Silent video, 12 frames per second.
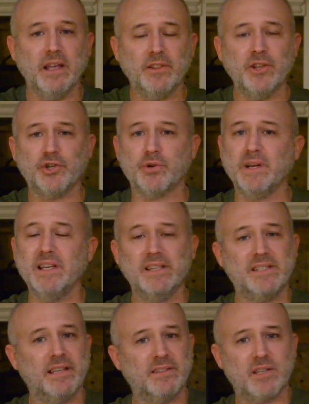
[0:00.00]
in the
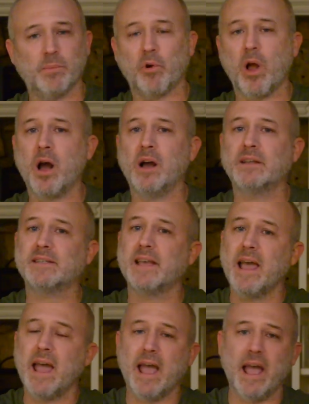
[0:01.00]
trees, in some
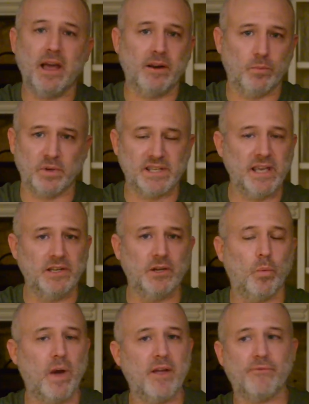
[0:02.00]
rocks, and was hidden
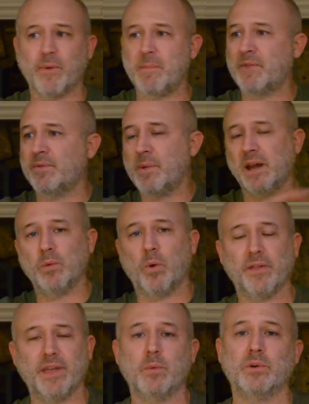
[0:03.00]
away from everybody
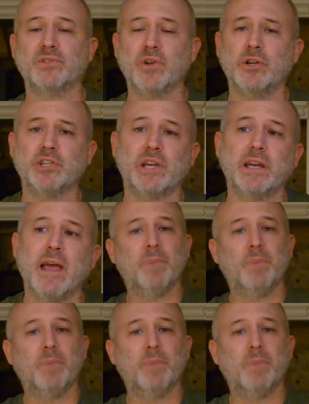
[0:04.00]
while they were searching.